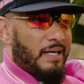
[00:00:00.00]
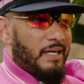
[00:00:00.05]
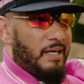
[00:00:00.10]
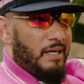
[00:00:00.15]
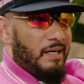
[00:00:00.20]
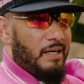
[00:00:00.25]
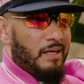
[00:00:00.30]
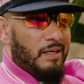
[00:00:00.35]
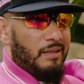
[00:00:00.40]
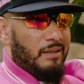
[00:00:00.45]

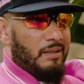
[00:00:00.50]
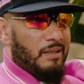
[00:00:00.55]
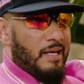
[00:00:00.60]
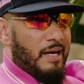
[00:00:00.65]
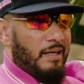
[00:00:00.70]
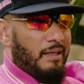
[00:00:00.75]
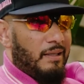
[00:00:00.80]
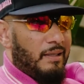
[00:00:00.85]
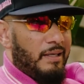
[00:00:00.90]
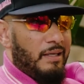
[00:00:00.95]
can't
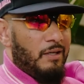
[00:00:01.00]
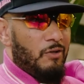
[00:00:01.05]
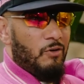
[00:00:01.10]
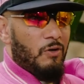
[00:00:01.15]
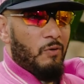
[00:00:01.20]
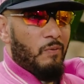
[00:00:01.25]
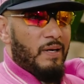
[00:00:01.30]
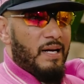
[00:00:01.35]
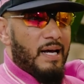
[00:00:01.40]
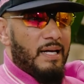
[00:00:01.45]
like lean
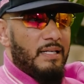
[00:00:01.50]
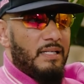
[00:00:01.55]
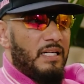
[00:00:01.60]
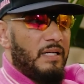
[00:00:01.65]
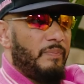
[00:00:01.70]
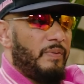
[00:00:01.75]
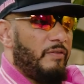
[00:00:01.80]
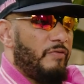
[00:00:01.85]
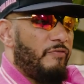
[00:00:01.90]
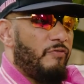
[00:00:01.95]
on what I
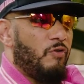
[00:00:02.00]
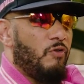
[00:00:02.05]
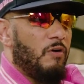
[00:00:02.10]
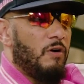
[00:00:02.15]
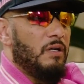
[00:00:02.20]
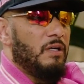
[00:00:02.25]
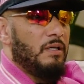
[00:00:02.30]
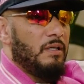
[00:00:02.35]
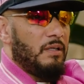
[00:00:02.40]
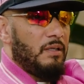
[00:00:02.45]
did
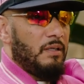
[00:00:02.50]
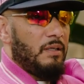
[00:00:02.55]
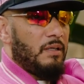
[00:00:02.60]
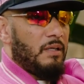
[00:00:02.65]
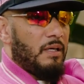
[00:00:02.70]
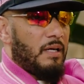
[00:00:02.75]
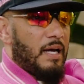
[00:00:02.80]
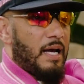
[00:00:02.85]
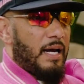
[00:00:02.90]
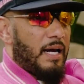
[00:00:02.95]
before.
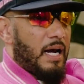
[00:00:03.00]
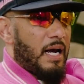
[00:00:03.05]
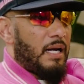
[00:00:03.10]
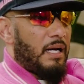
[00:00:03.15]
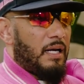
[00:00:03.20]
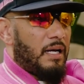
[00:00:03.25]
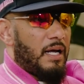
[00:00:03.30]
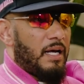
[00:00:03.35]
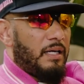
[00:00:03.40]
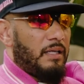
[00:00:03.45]
I
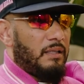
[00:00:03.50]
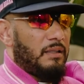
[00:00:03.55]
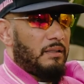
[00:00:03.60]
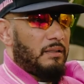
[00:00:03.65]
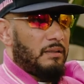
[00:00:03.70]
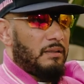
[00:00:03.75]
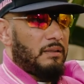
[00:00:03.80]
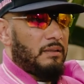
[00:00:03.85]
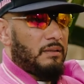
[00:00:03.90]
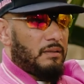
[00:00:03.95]
gotta like
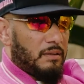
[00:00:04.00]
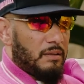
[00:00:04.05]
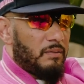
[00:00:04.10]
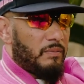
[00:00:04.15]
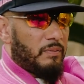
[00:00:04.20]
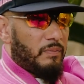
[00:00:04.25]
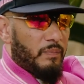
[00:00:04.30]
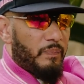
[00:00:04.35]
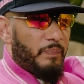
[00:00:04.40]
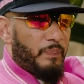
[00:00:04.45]

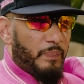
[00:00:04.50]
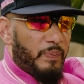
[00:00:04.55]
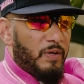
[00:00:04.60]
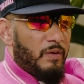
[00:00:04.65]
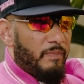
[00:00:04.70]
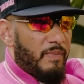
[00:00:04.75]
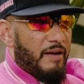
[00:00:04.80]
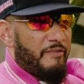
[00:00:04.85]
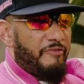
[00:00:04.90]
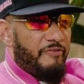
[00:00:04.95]

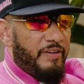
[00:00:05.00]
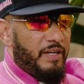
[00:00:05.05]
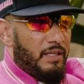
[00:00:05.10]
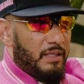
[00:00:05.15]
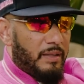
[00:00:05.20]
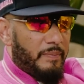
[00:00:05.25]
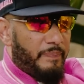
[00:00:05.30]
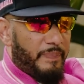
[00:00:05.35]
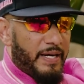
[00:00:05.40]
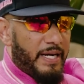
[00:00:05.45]
put my feet
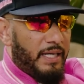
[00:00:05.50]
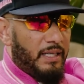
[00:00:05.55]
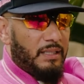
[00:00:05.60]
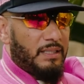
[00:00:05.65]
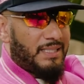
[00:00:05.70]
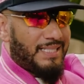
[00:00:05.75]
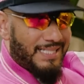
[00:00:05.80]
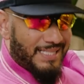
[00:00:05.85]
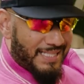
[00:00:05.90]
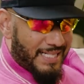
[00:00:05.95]
in the
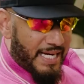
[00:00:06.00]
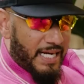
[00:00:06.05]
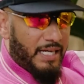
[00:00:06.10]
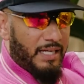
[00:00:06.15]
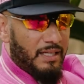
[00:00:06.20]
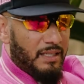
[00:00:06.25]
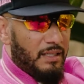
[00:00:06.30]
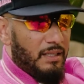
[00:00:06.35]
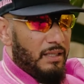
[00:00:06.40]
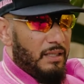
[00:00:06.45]
paint
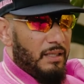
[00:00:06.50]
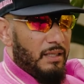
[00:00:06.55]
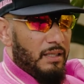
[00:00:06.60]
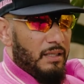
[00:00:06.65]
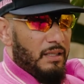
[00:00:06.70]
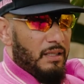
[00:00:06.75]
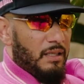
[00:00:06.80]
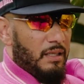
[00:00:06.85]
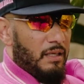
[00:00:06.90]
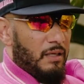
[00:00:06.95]
today,
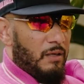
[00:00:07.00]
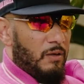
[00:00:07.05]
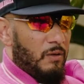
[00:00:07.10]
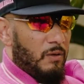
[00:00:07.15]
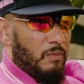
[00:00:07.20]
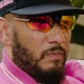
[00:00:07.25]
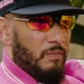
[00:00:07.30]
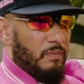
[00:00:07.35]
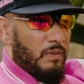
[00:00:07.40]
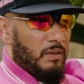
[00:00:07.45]

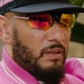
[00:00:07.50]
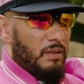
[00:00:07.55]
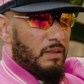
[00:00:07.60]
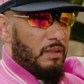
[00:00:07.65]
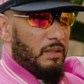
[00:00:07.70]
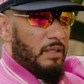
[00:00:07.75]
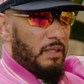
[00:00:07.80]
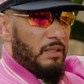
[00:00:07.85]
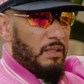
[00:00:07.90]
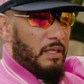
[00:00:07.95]
um,
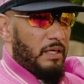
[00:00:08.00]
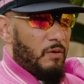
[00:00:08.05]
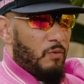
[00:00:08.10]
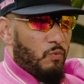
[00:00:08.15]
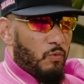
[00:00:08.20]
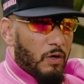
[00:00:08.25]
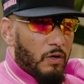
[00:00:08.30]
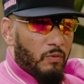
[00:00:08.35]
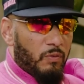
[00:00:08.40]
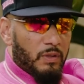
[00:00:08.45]
and, and
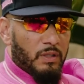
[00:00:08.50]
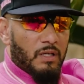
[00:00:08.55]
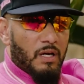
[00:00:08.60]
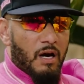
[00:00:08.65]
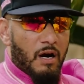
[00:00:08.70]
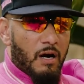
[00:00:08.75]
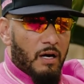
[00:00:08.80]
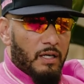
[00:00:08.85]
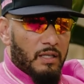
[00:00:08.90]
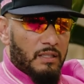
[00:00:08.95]
work with the
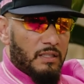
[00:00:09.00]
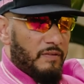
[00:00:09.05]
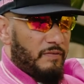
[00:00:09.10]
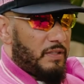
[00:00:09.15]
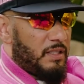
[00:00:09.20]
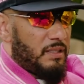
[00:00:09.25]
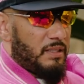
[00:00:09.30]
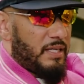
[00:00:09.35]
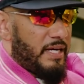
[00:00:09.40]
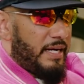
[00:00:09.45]
artists of
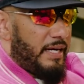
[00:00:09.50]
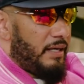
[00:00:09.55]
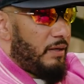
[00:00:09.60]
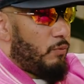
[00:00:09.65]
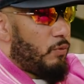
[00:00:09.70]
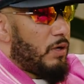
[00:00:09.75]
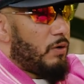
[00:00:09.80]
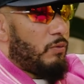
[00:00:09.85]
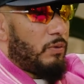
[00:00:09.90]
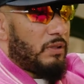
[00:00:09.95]
today,
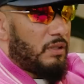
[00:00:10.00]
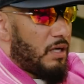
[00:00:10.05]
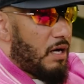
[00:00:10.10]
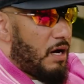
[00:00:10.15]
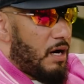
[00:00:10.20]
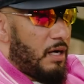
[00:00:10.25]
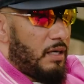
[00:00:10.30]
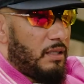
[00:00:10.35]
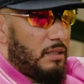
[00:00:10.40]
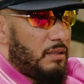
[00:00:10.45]
work with the
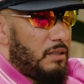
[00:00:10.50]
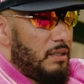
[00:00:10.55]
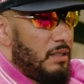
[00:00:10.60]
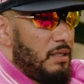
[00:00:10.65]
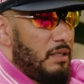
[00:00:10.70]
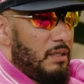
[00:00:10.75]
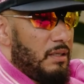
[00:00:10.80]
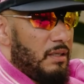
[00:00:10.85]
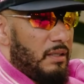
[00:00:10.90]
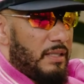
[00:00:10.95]
artists
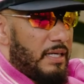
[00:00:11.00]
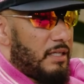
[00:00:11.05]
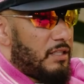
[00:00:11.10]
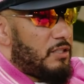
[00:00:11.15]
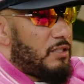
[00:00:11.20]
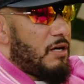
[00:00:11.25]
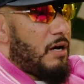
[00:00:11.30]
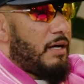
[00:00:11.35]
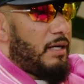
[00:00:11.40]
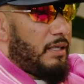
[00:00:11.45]
that
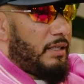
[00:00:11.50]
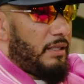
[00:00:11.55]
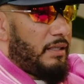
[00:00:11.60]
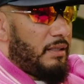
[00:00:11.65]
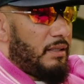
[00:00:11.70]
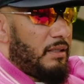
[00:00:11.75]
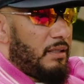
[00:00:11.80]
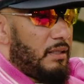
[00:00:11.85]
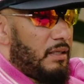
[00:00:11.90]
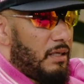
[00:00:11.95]
started
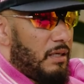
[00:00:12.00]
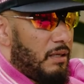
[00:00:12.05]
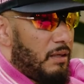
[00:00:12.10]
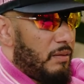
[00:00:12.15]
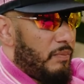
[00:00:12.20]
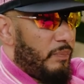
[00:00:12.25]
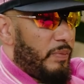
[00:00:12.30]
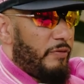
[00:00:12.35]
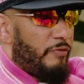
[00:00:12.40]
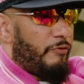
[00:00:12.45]

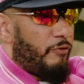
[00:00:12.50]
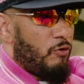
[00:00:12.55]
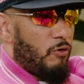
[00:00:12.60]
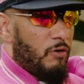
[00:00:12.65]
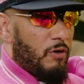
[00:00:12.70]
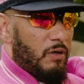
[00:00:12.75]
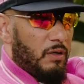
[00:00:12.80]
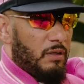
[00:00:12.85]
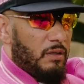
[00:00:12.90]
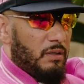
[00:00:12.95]
um,
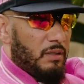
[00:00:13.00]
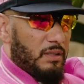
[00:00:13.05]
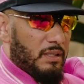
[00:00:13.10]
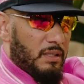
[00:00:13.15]
before